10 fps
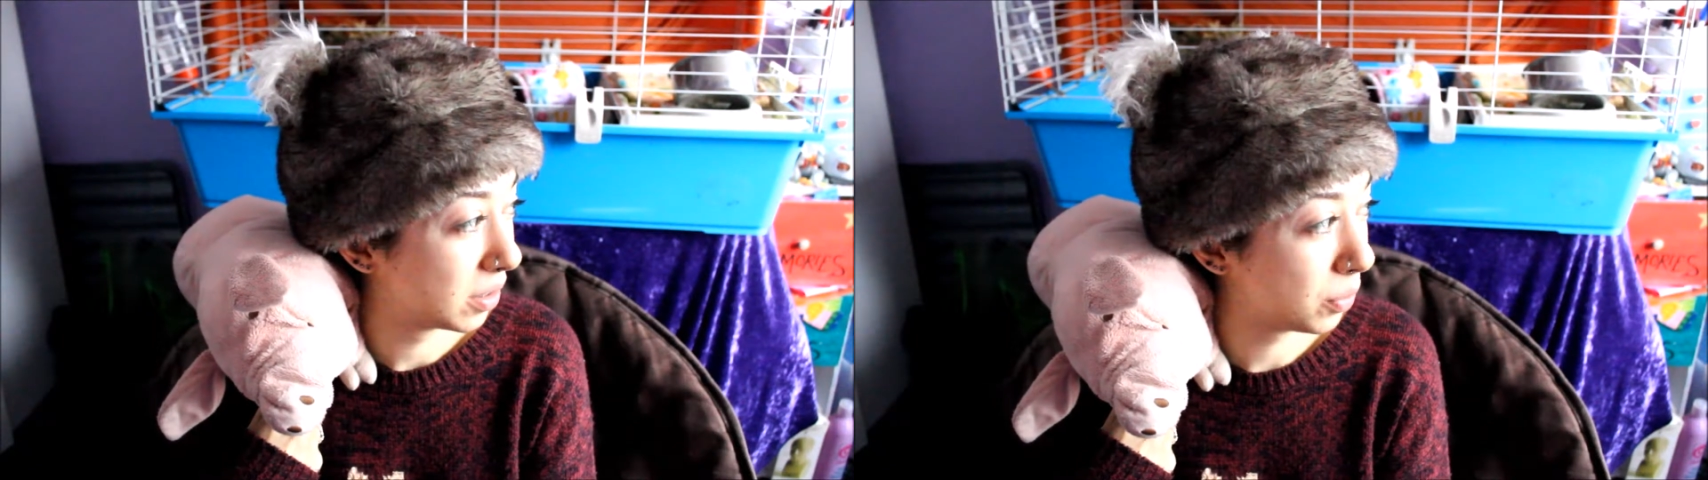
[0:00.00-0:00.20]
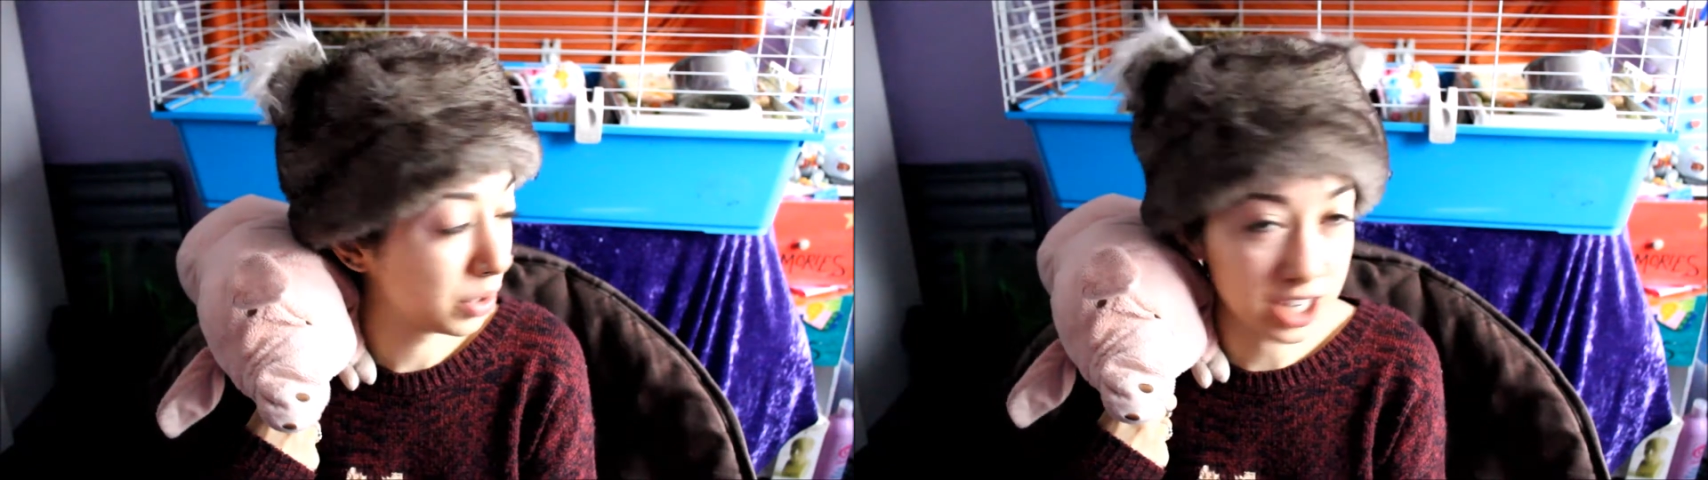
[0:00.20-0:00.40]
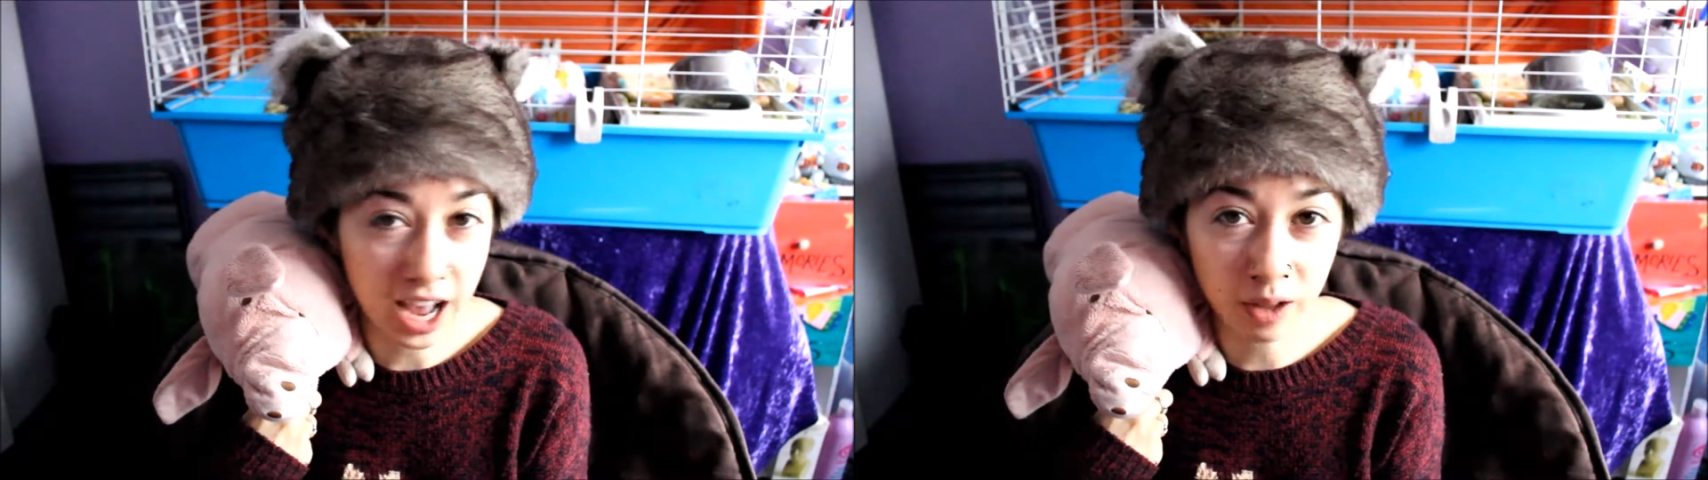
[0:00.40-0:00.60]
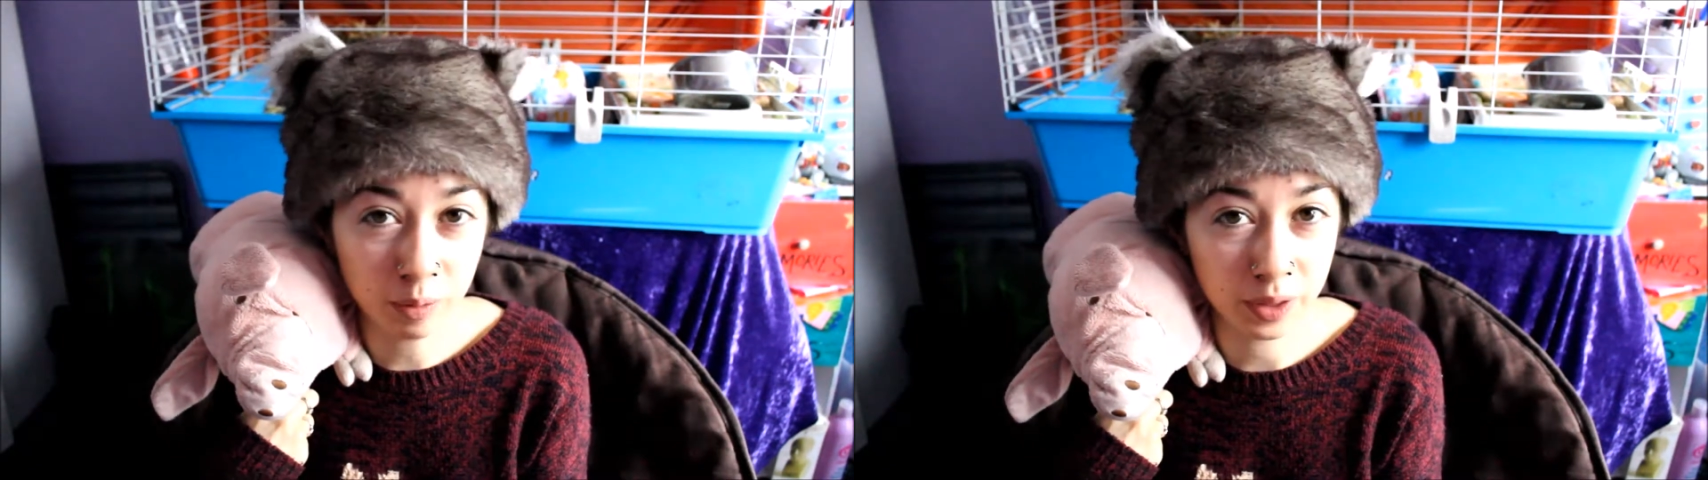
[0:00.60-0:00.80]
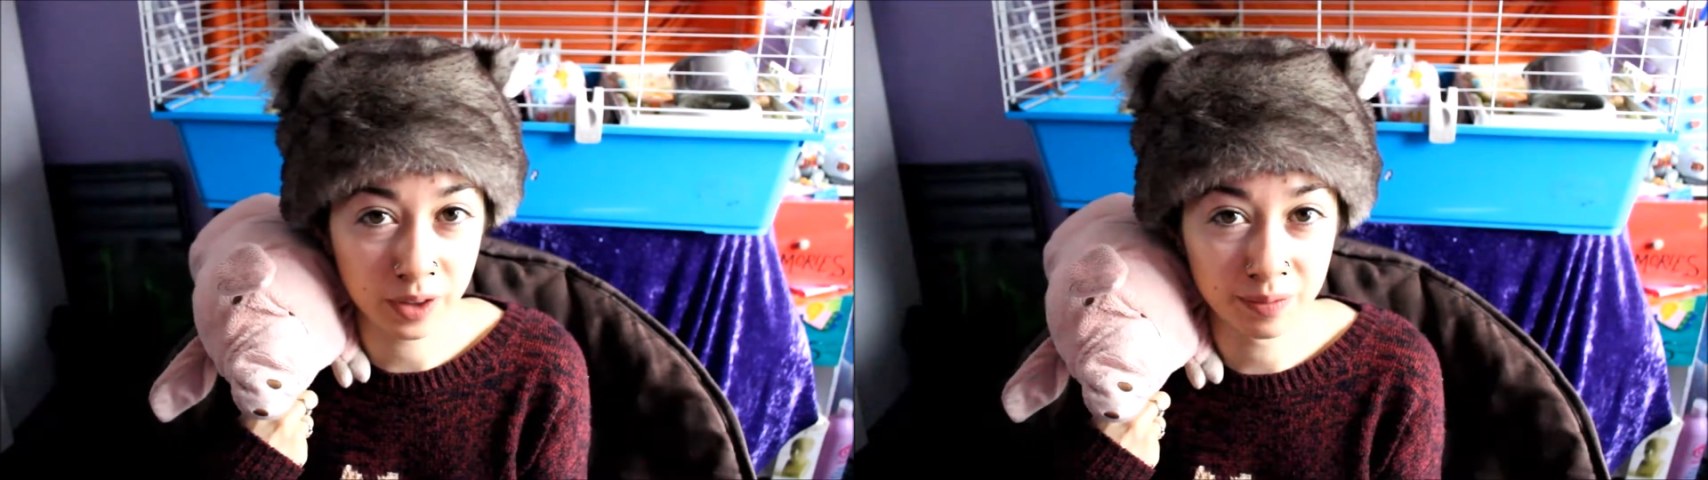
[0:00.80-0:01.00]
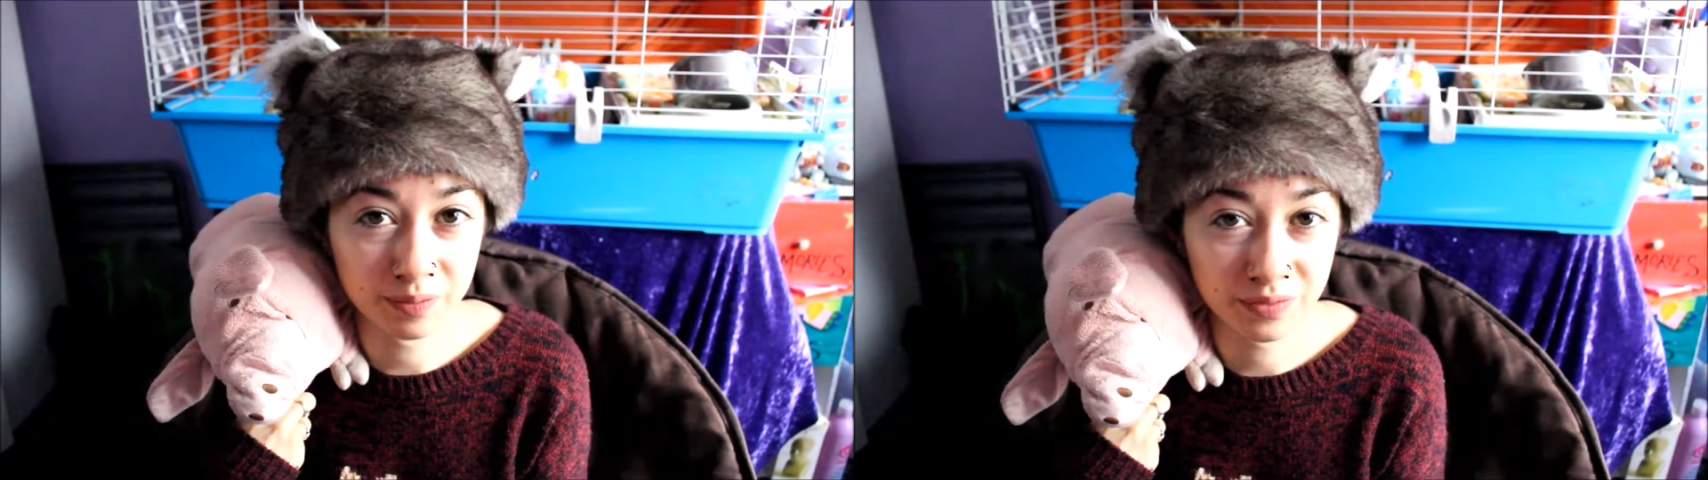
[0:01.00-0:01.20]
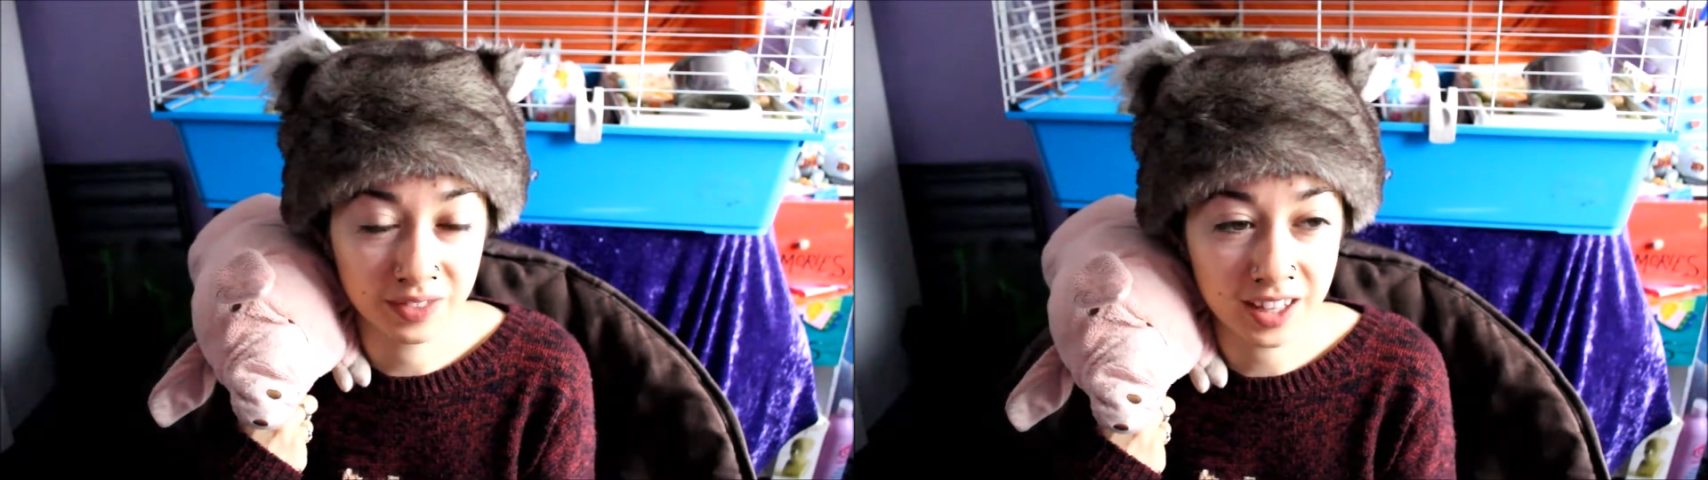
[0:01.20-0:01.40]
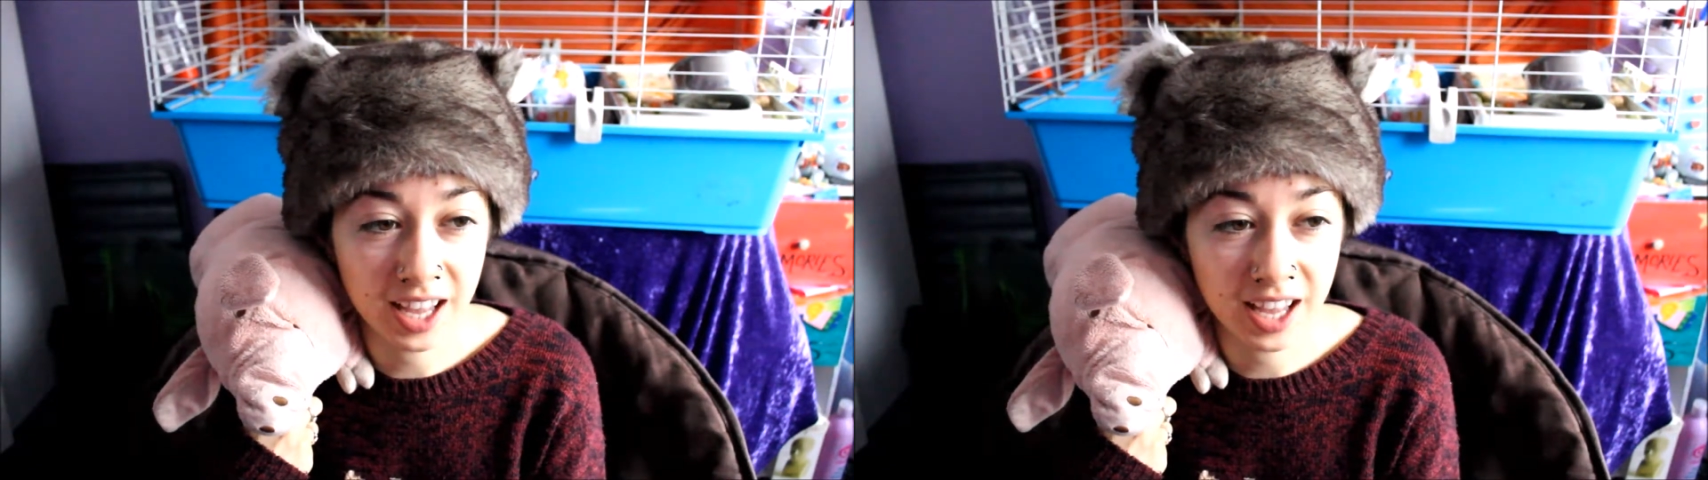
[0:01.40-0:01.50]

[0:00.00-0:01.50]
would you help them?